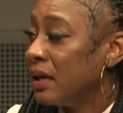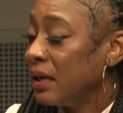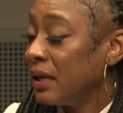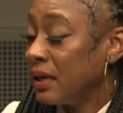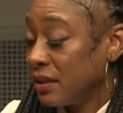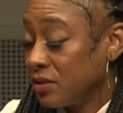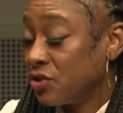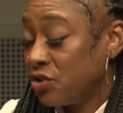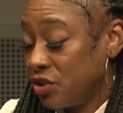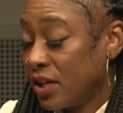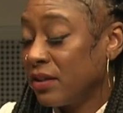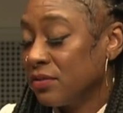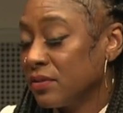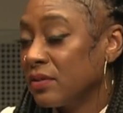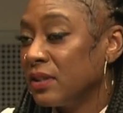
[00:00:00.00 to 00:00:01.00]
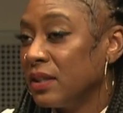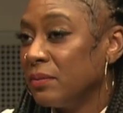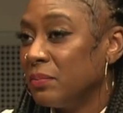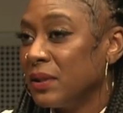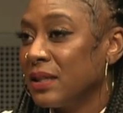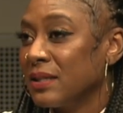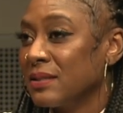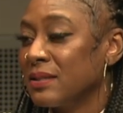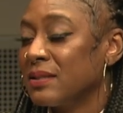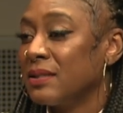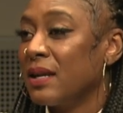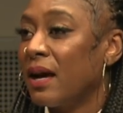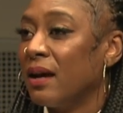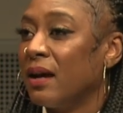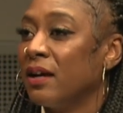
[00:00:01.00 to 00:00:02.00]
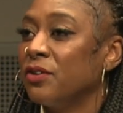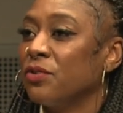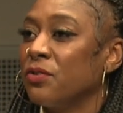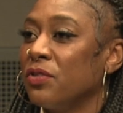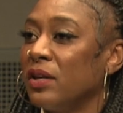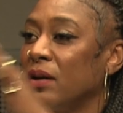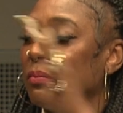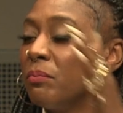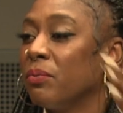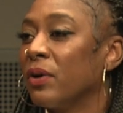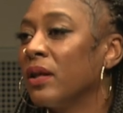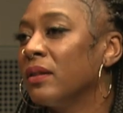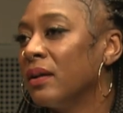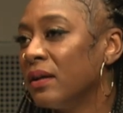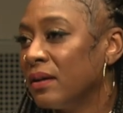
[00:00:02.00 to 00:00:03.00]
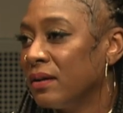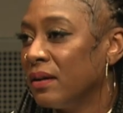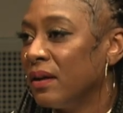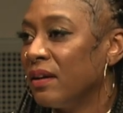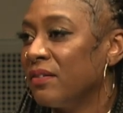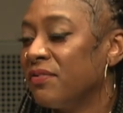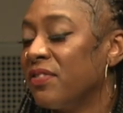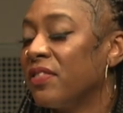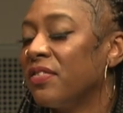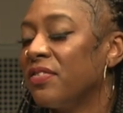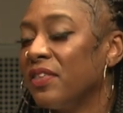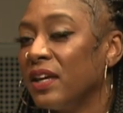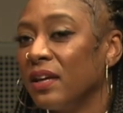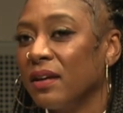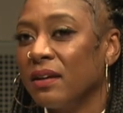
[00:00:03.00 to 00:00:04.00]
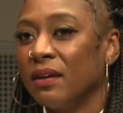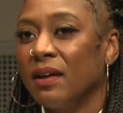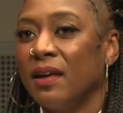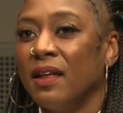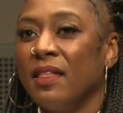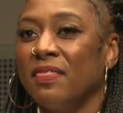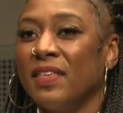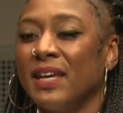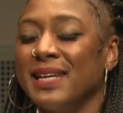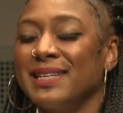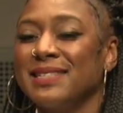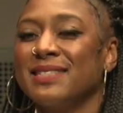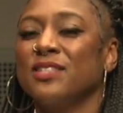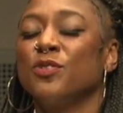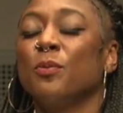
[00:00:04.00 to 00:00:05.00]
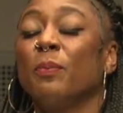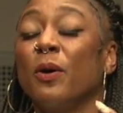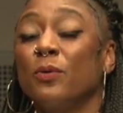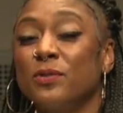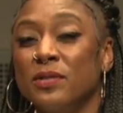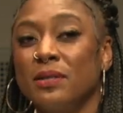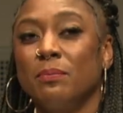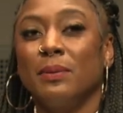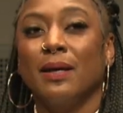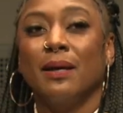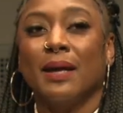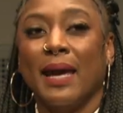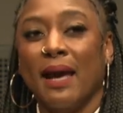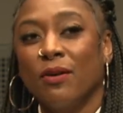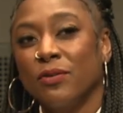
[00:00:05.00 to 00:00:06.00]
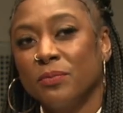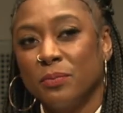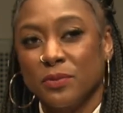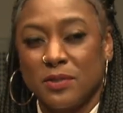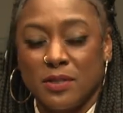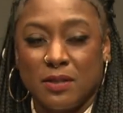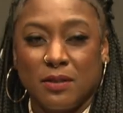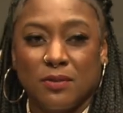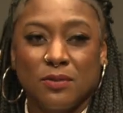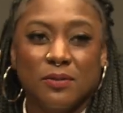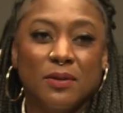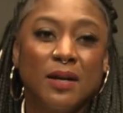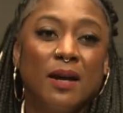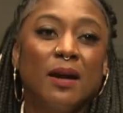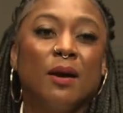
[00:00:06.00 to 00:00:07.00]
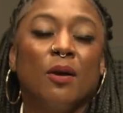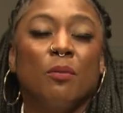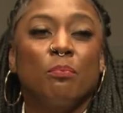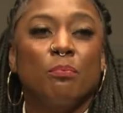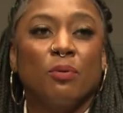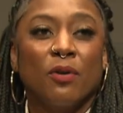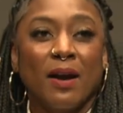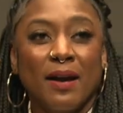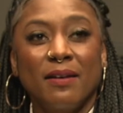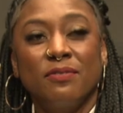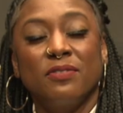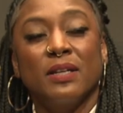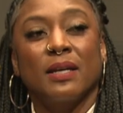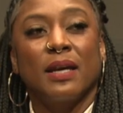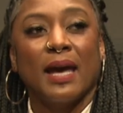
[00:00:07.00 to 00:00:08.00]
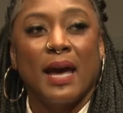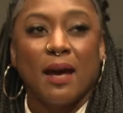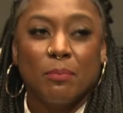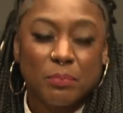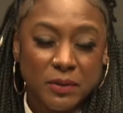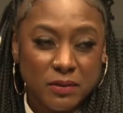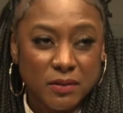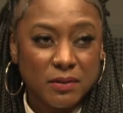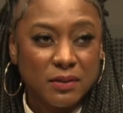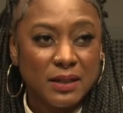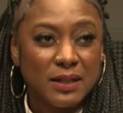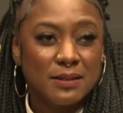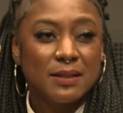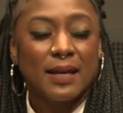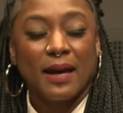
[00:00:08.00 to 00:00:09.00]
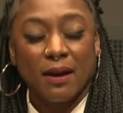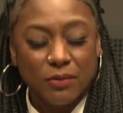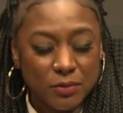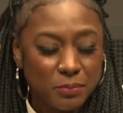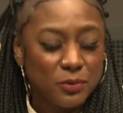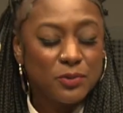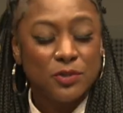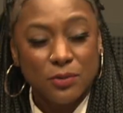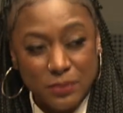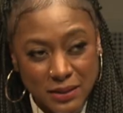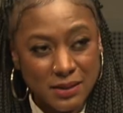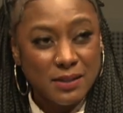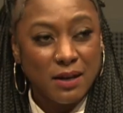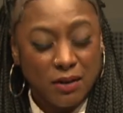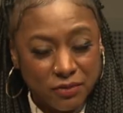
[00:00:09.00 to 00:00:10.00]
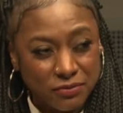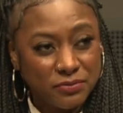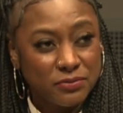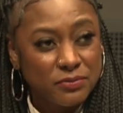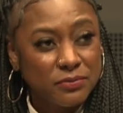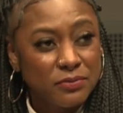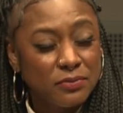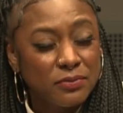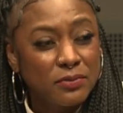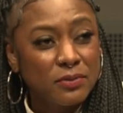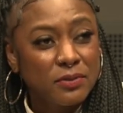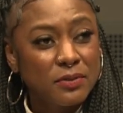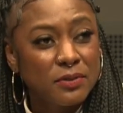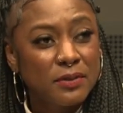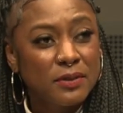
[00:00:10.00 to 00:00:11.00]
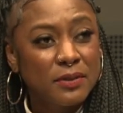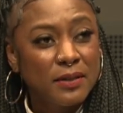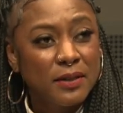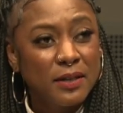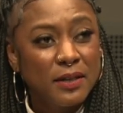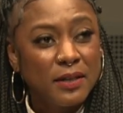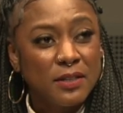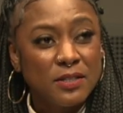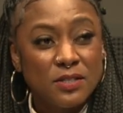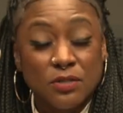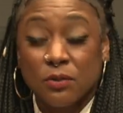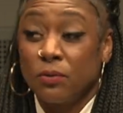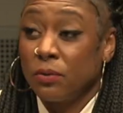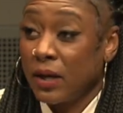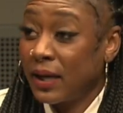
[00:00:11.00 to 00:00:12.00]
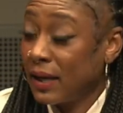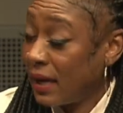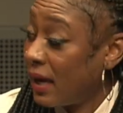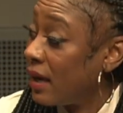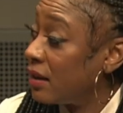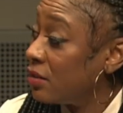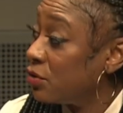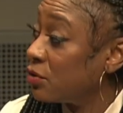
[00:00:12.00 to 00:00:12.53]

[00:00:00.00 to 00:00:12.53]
is generally because it's not under the umbrella of the thing that is supposed to be accountable to you. Private capital is accountable to itself. So again, you're